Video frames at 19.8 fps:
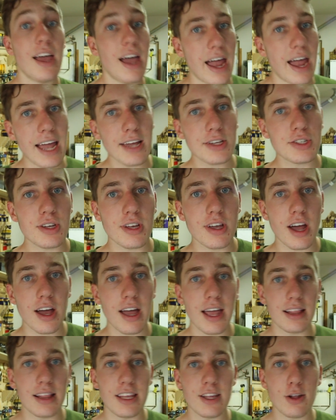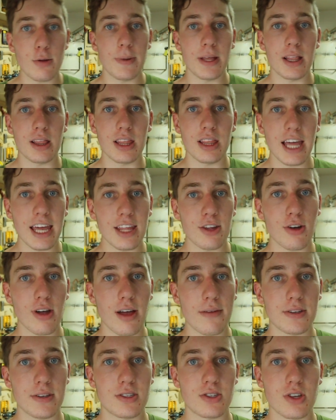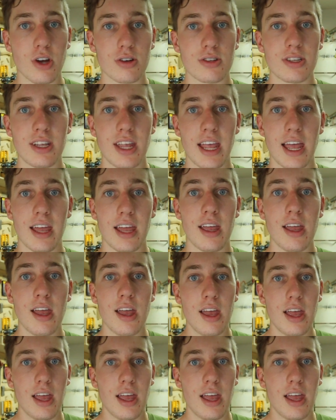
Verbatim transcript: I actually got a little bit later of a start today.